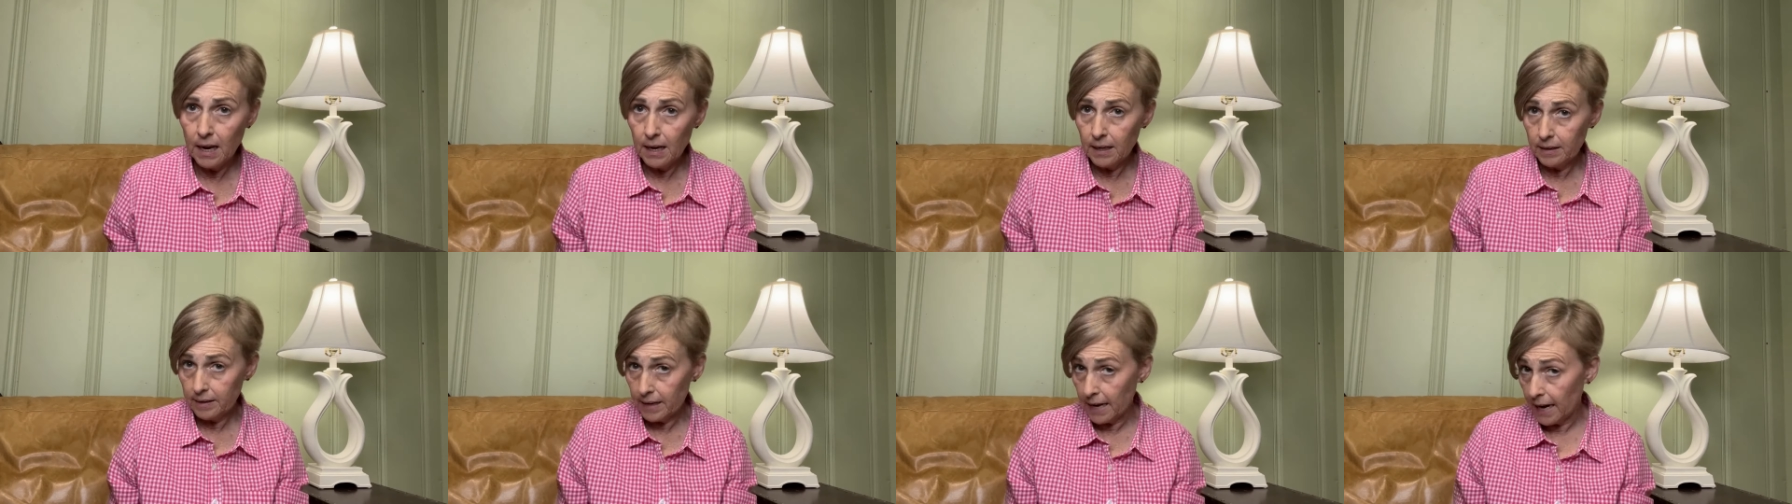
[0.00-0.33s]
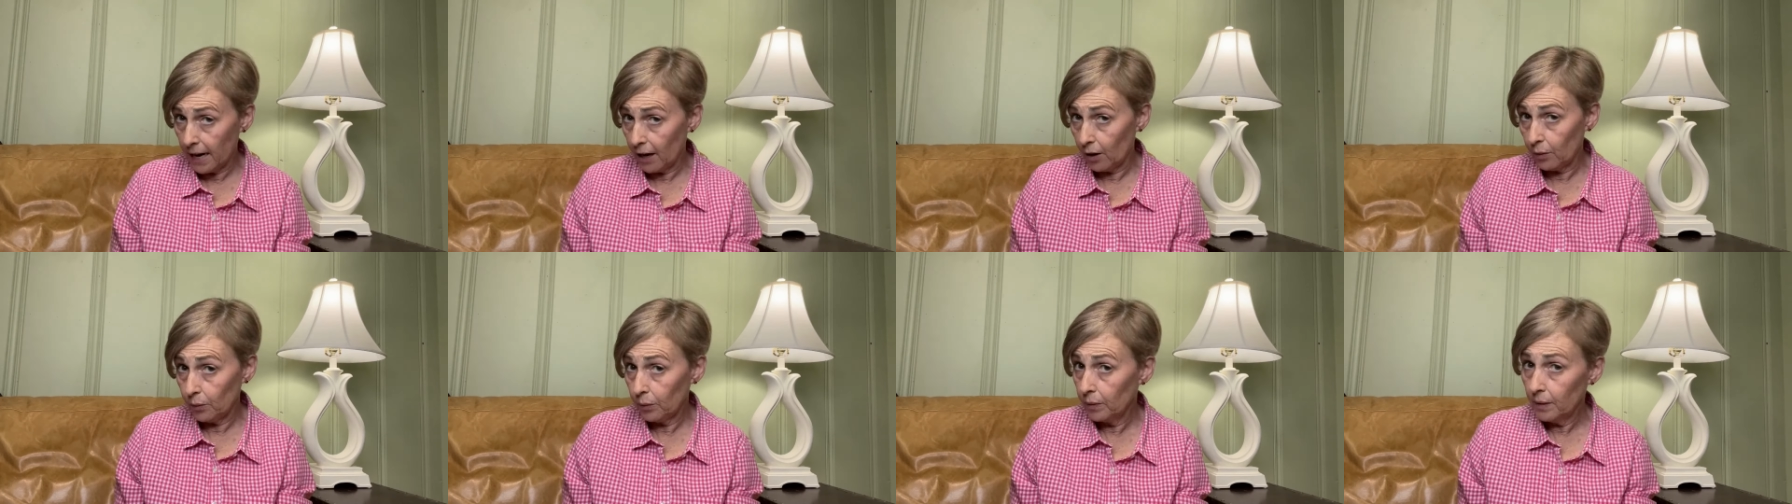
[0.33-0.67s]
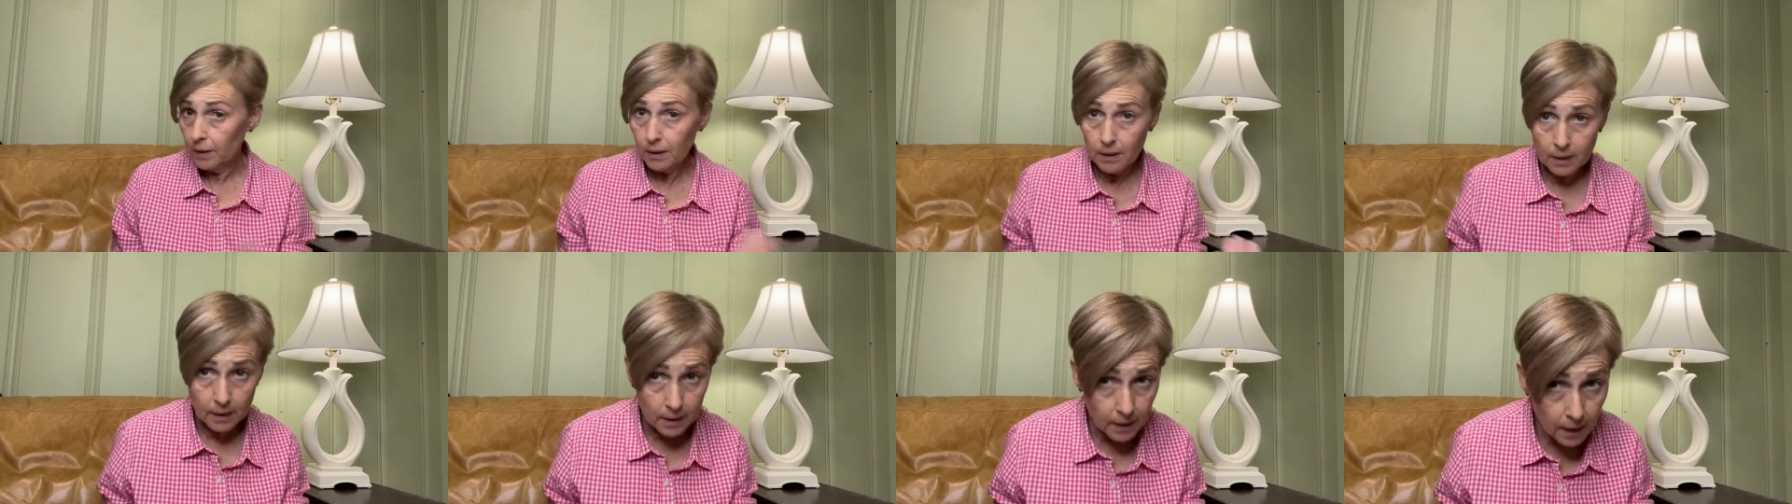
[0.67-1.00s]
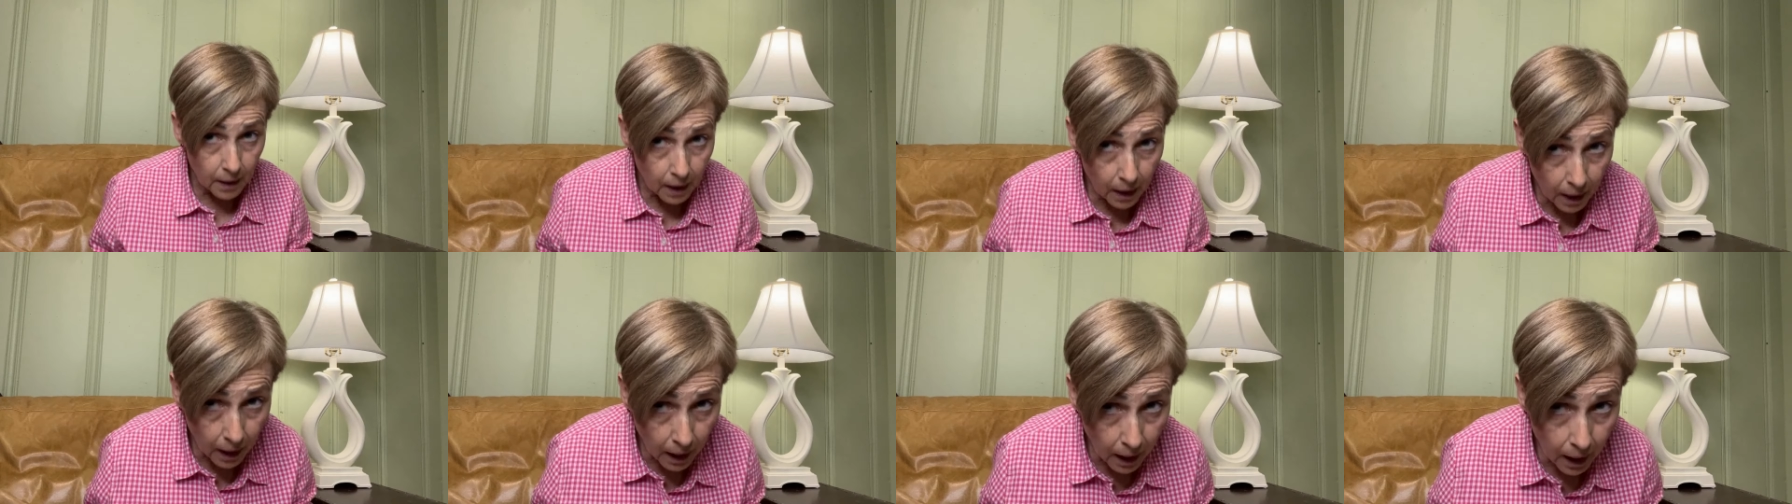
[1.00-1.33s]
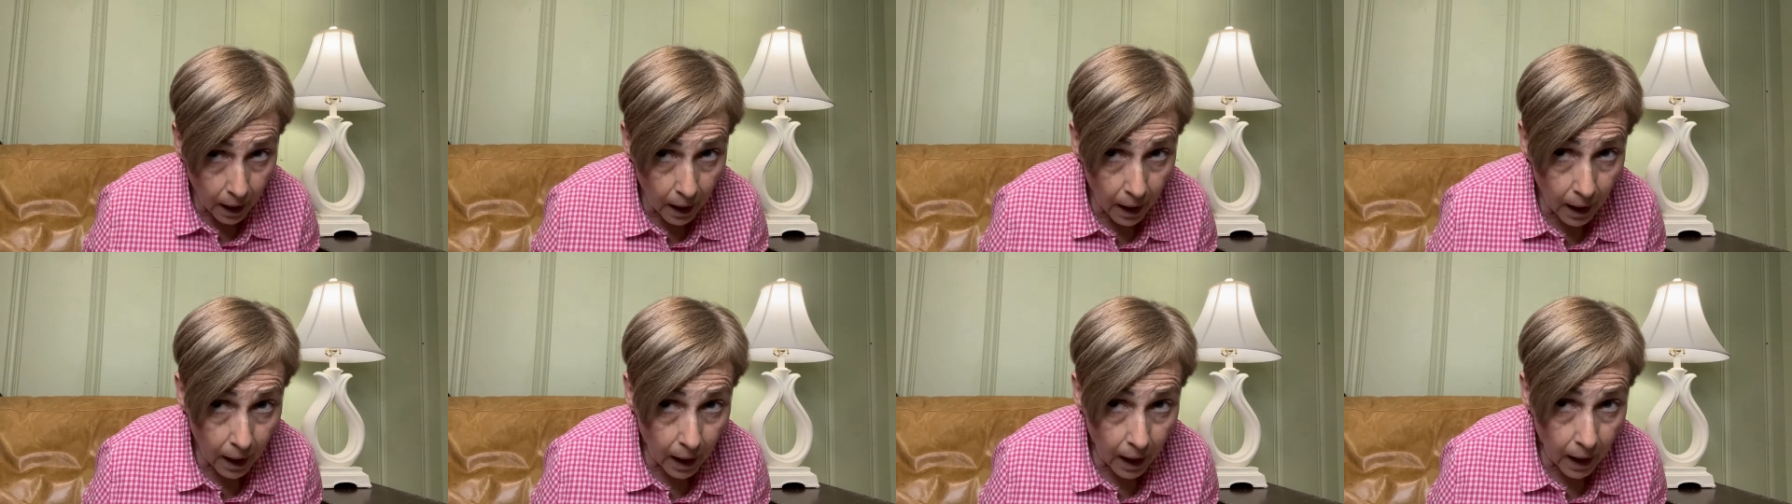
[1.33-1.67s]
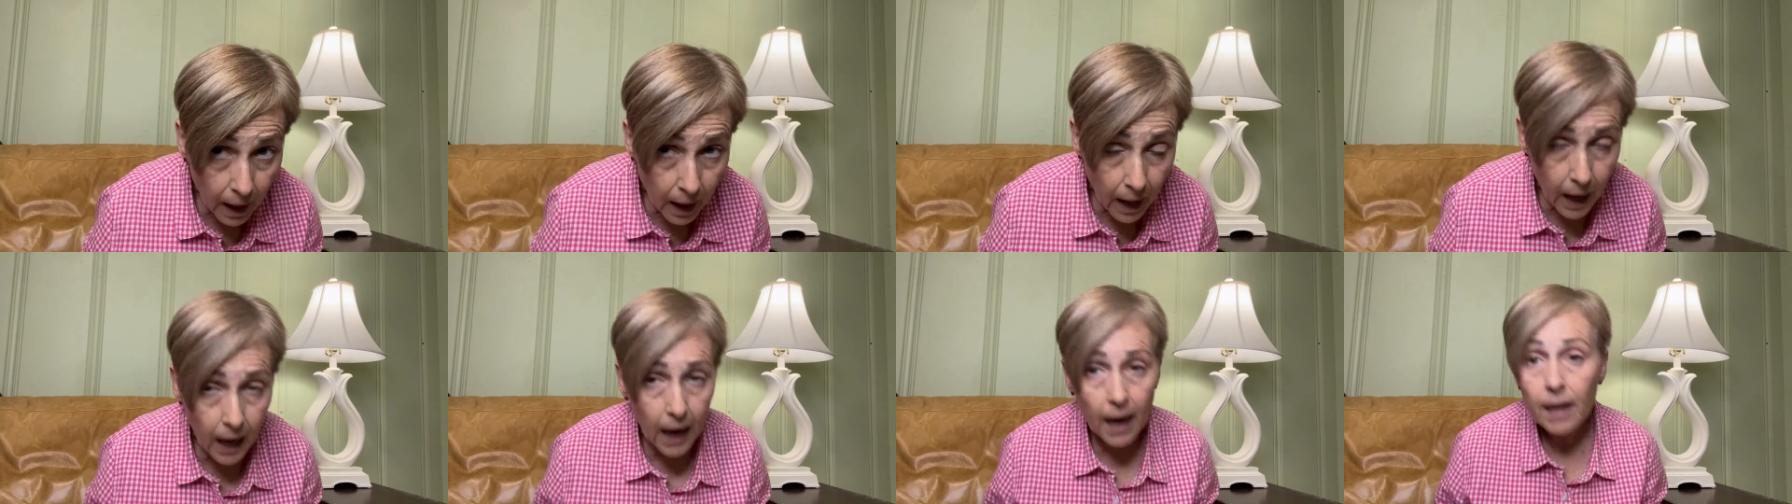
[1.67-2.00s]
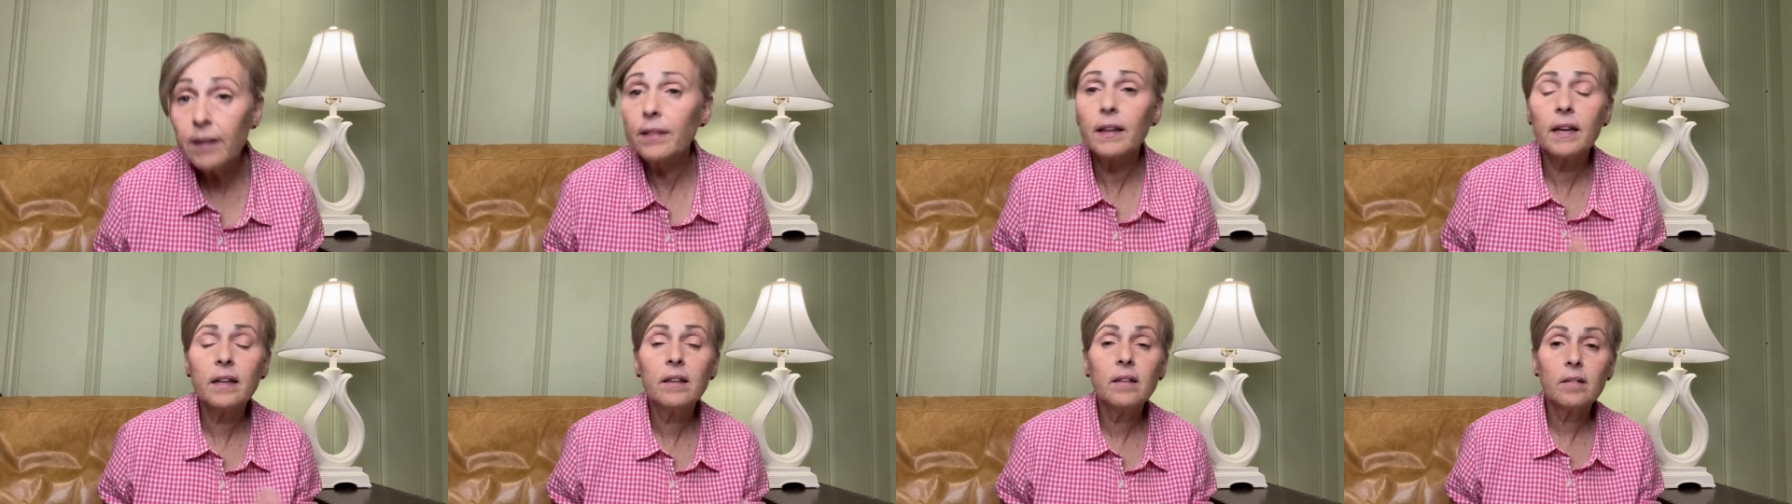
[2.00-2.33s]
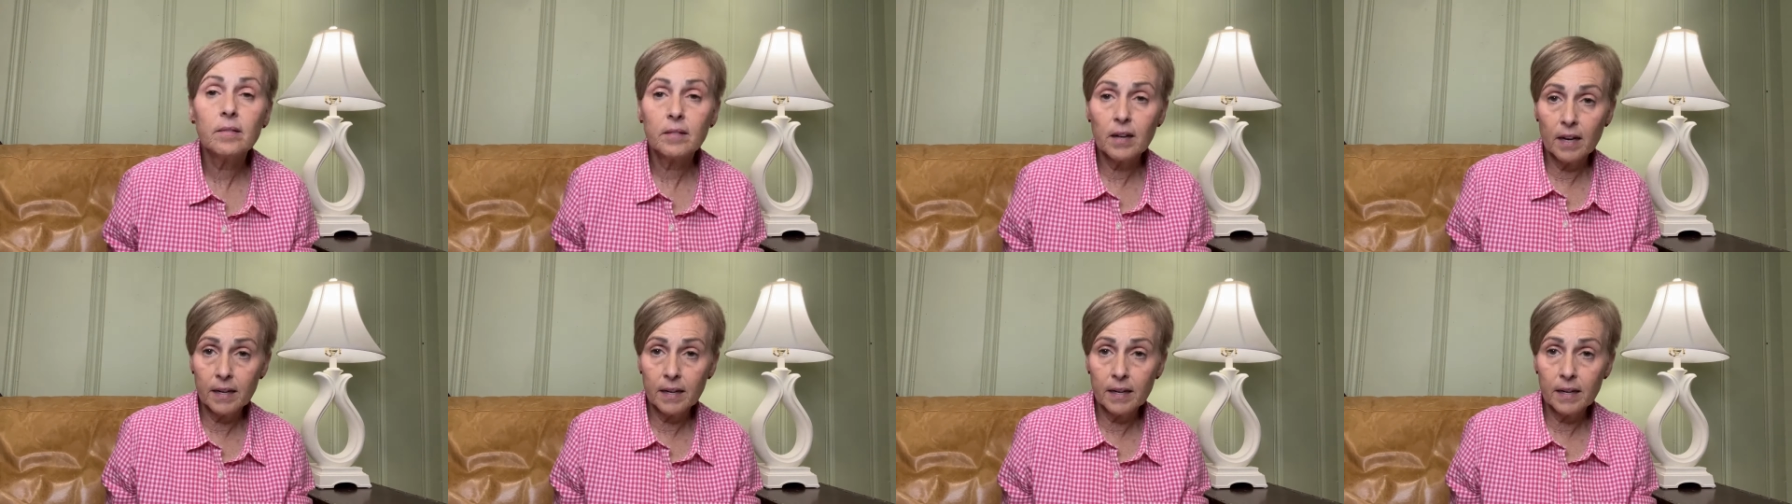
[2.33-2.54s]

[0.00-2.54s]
Now, I think,